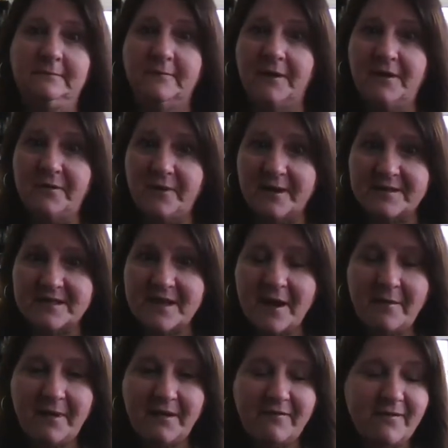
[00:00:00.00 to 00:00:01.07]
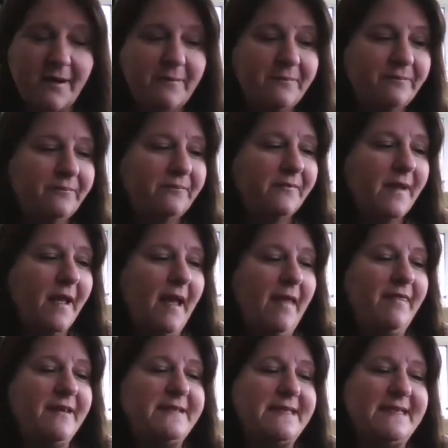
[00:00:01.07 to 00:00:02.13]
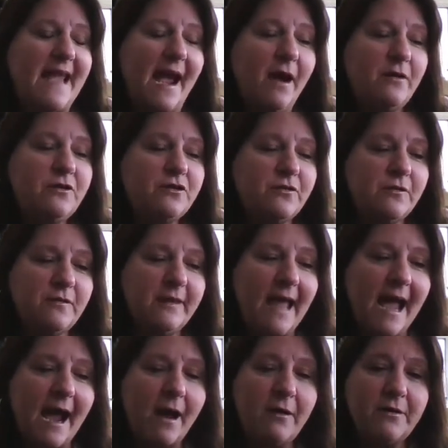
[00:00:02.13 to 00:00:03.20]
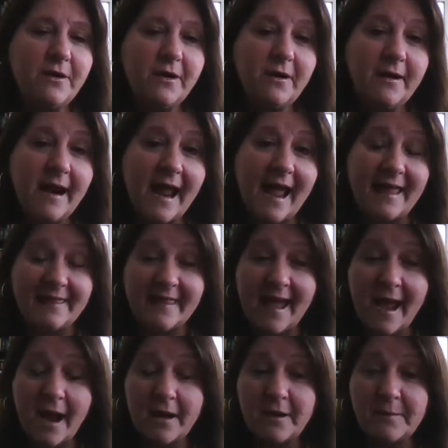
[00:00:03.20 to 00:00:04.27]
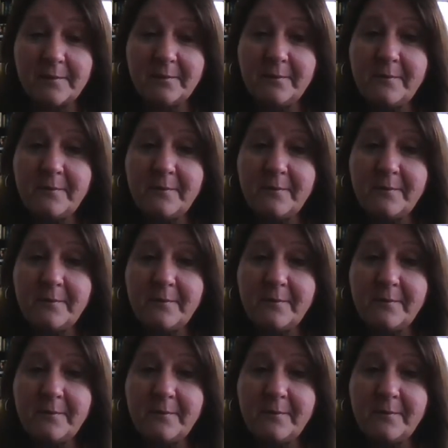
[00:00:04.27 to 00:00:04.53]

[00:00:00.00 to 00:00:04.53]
Wonder where it's coming from. The sound grew louder and louder.